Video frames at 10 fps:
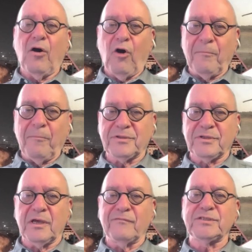
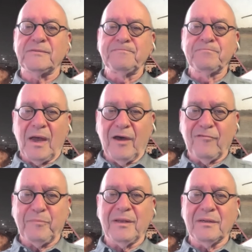operatives
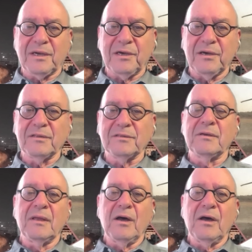have been killed